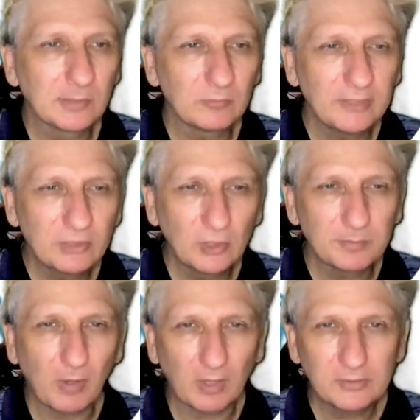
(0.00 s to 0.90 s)
There's
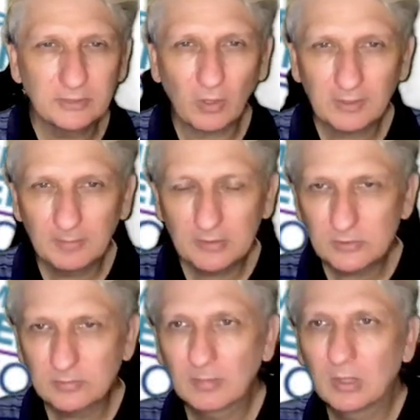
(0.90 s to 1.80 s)
some research
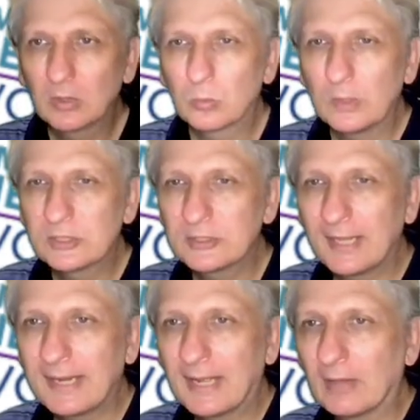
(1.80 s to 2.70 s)
policy documents
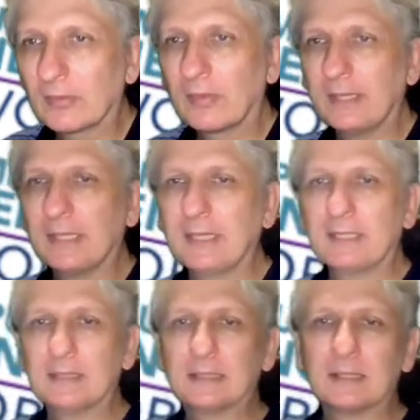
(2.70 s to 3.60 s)
which set
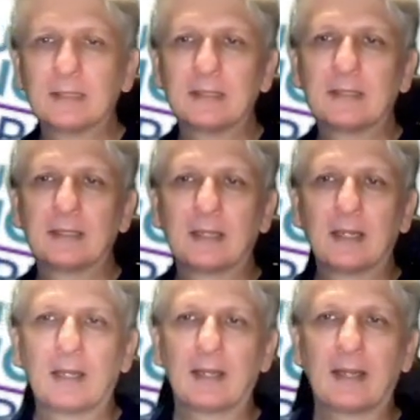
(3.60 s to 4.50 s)
out the
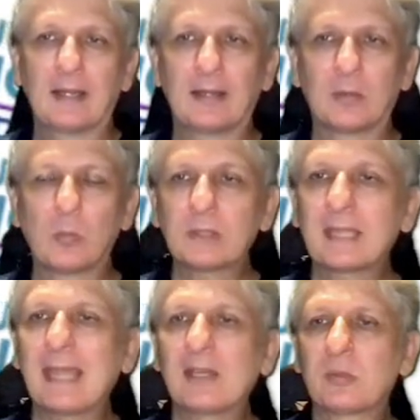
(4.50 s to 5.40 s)

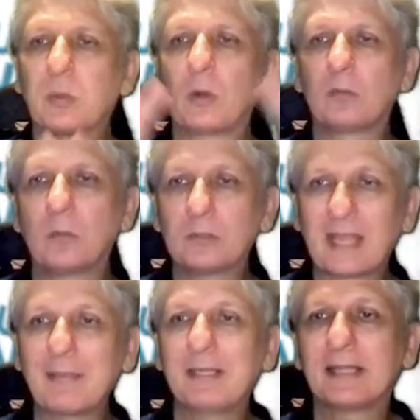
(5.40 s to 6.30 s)
what K to
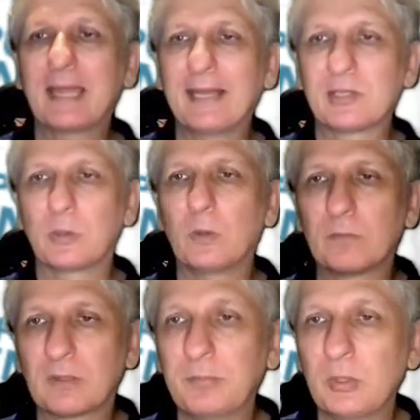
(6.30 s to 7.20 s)
12, what's happening in
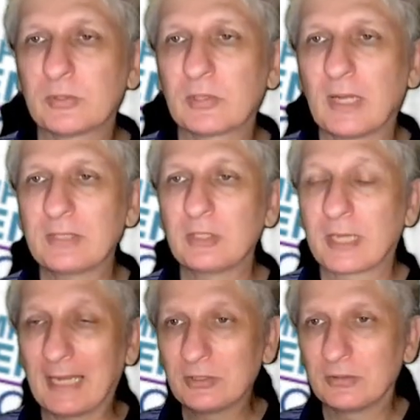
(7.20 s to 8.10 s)
K to 12
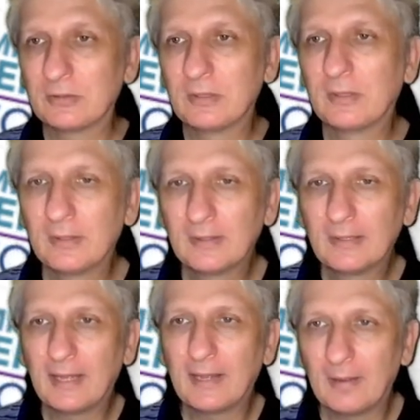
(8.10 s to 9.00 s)
computer science
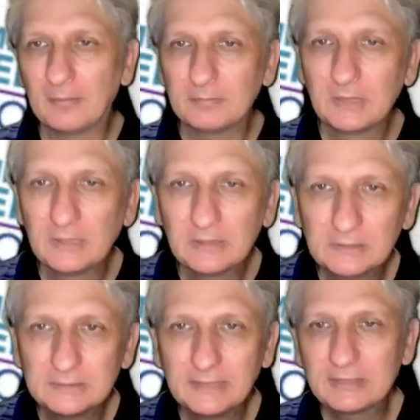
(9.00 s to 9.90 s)
education
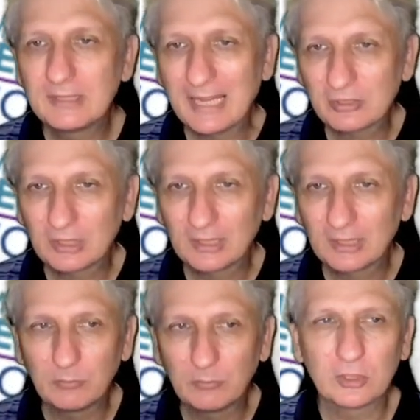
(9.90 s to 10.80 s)
um,
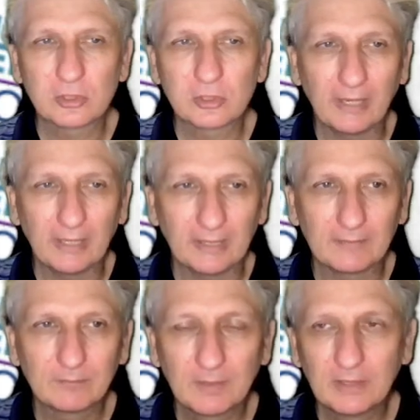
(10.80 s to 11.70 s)
internationally and within
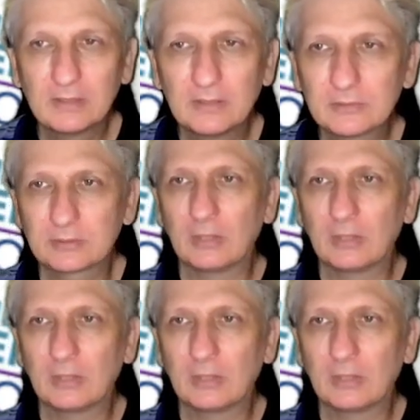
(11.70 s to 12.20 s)
Australia.